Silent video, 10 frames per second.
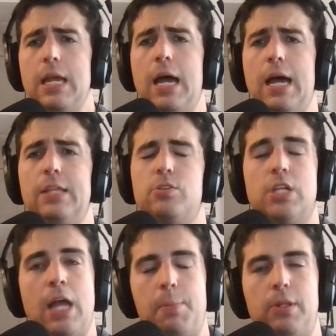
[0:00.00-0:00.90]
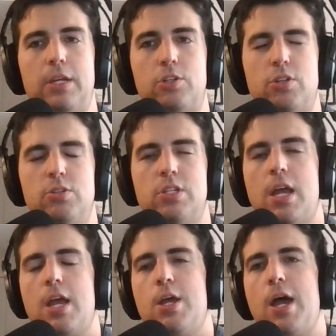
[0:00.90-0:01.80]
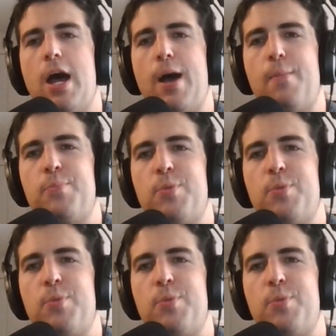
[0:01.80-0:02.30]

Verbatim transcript: Uh, there's a couple issues. Um,